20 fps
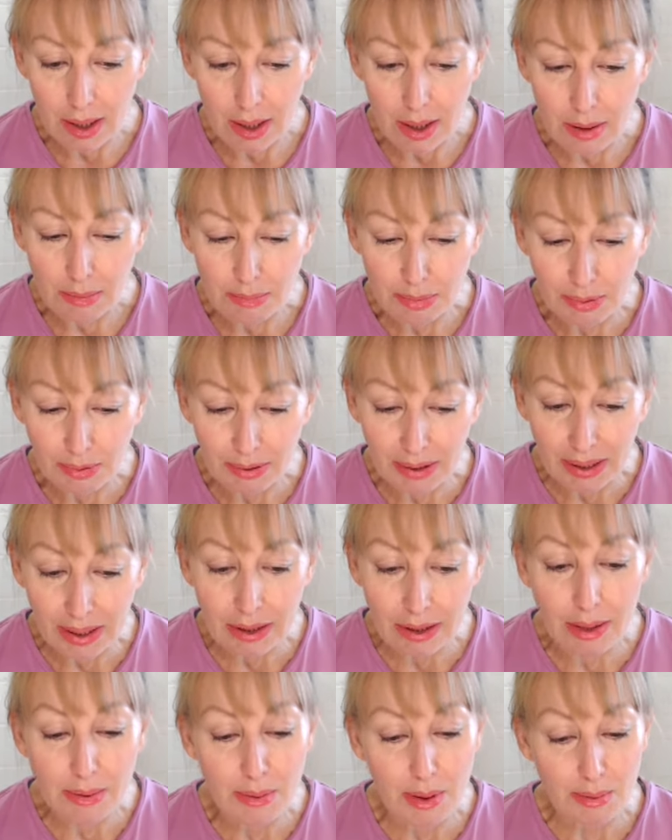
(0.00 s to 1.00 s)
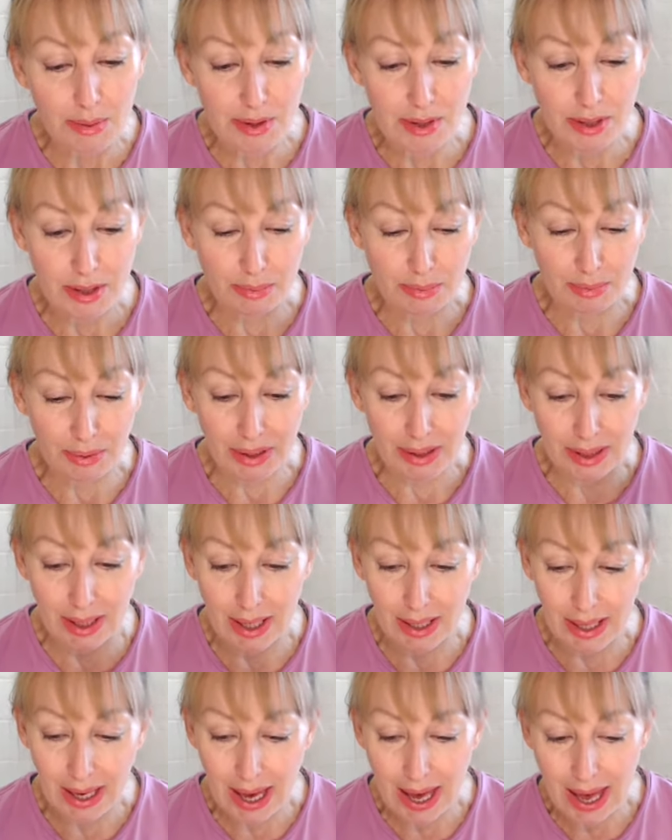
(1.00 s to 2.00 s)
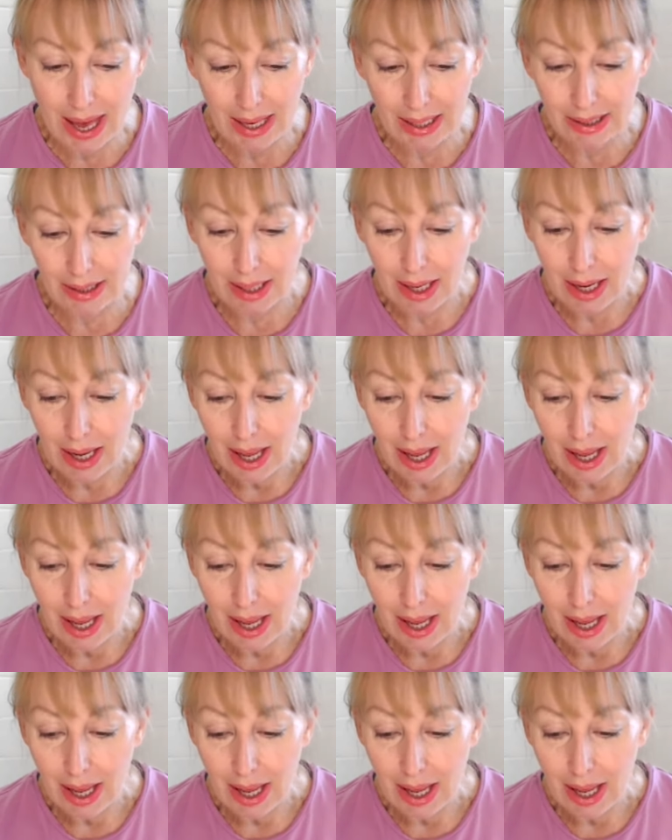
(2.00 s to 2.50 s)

Breathing, we will do the breathing again.